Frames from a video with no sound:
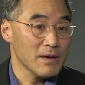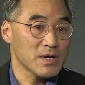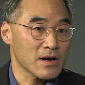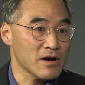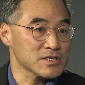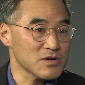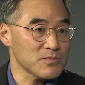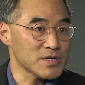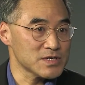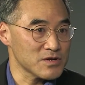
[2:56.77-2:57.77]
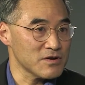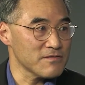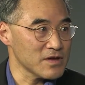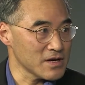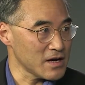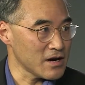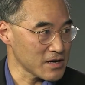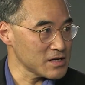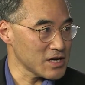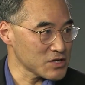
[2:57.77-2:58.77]
but also preserve the
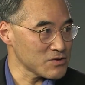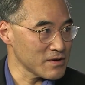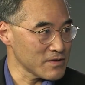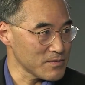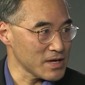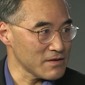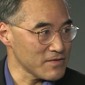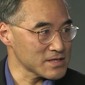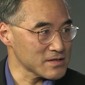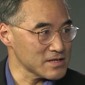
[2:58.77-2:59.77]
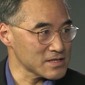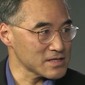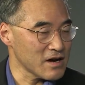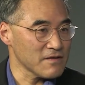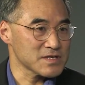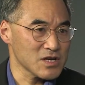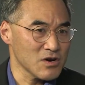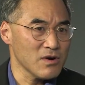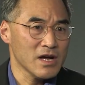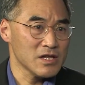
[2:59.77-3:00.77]
architecture of the blood vessel itself.
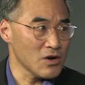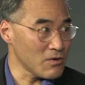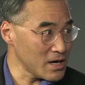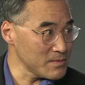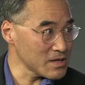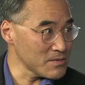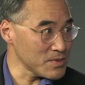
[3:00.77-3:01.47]
So no harm to the